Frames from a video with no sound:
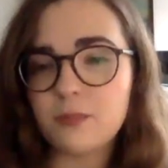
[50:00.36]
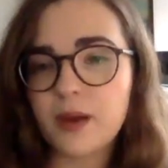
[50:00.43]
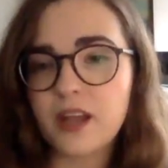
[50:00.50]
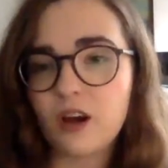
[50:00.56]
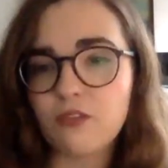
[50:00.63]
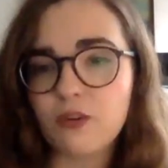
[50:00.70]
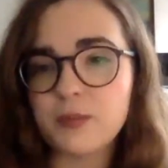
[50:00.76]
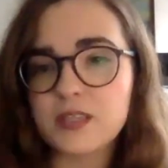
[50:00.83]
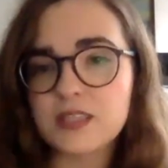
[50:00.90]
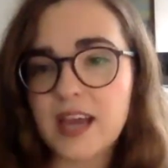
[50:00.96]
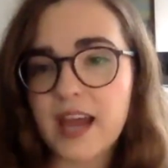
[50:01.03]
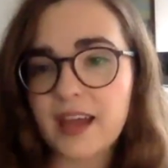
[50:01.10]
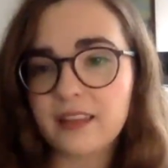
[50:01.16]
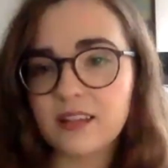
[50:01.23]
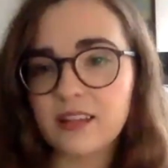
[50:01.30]
by government's
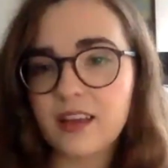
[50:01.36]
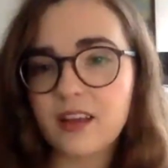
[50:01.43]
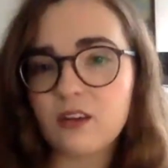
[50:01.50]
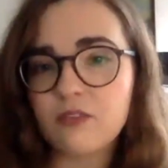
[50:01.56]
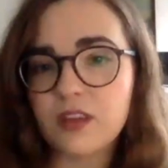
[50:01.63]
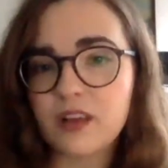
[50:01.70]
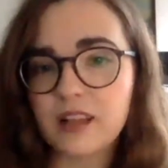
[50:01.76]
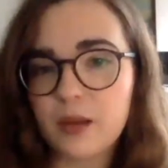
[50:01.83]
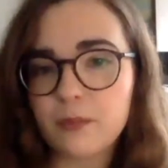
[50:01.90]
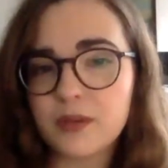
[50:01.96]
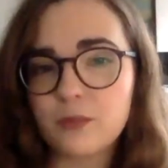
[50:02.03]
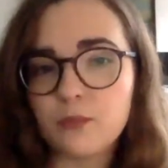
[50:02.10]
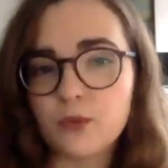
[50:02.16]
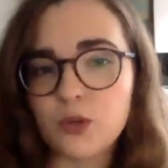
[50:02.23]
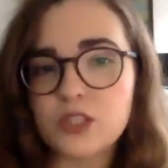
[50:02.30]
handling of the climate
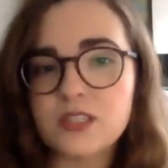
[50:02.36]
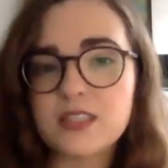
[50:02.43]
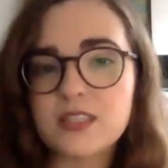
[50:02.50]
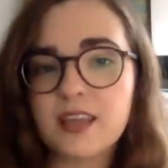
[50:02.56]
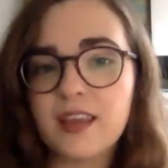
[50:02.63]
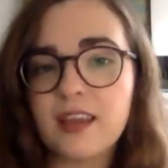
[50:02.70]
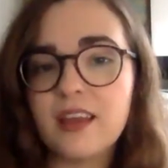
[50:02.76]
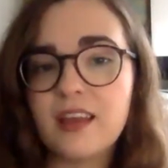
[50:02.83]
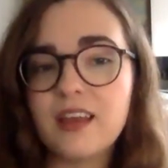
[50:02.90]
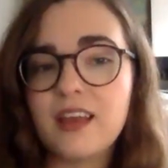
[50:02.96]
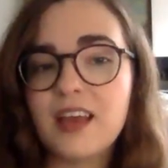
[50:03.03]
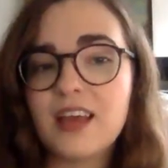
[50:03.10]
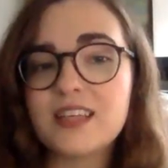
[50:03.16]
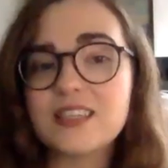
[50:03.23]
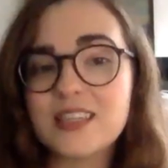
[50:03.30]
emergency,
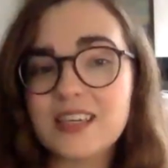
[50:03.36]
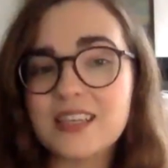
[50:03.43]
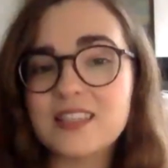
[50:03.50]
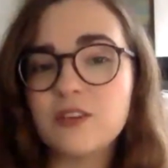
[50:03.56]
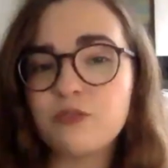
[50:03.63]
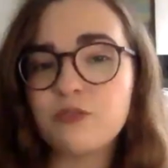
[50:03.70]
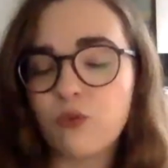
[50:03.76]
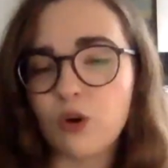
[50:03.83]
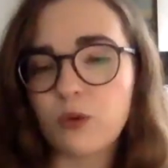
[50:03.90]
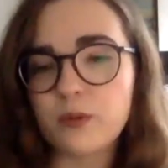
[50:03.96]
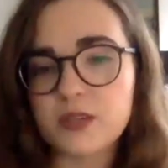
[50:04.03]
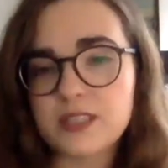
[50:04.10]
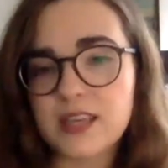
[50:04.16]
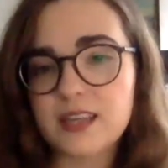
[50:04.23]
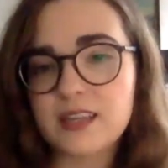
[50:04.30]
and
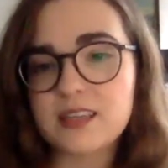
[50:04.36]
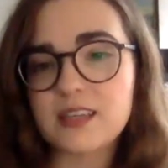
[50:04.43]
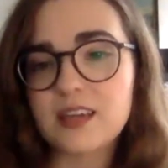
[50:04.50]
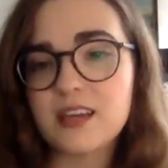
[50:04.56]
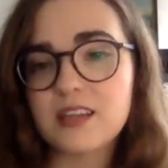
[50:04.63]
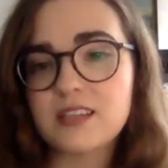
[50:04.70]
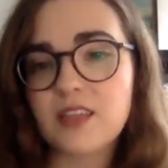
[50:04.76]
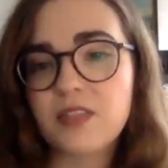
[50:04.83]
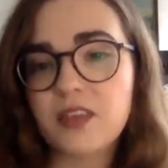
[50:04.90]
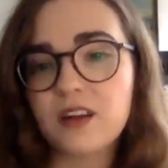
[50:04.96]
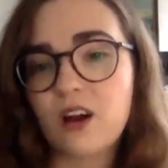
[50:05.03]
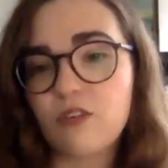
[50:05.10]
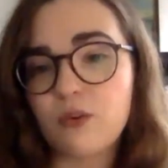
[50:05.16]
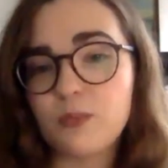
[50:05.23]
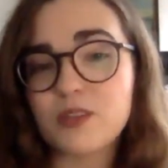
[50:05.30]
64% said that
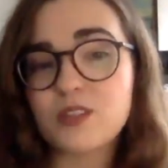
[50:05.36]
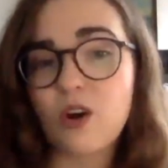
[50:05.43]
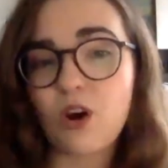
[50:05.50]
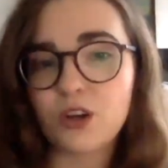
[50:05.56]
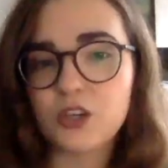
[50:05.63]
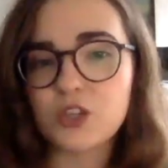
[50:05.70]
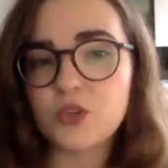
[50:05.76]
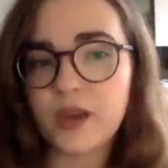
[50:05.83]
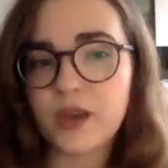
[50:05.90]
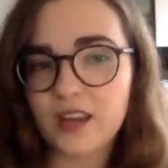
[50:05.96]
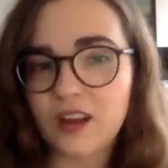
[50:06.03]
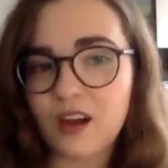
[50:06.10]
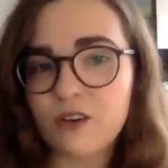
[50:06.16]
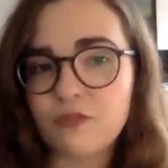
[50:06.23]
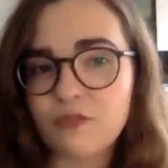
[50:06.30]
governments aren't doing
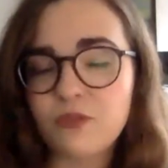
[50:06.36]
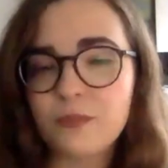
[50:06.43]
enough.